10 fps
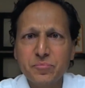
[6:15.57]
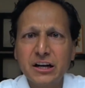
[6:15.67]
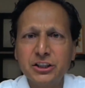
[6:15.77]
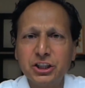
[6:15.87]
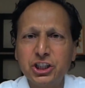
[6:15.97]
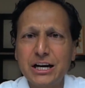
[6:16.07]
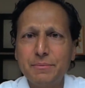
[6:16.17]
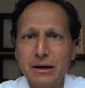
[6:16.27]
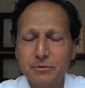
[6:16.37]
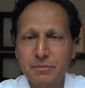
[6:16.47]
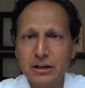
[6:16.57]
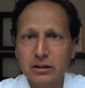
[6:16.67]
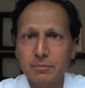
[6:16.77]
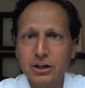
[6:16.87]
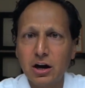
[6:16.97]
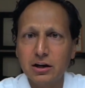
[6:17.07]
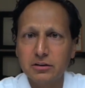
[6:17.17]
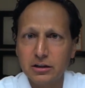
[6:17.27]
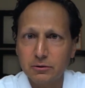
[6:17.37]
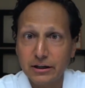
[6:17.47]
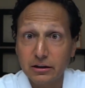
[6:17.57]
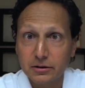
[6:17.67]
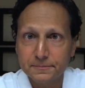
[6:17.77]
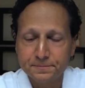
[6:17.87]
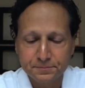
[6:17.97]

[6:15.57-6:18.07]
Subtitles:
this is shaping up to be a little bit hotter than a regular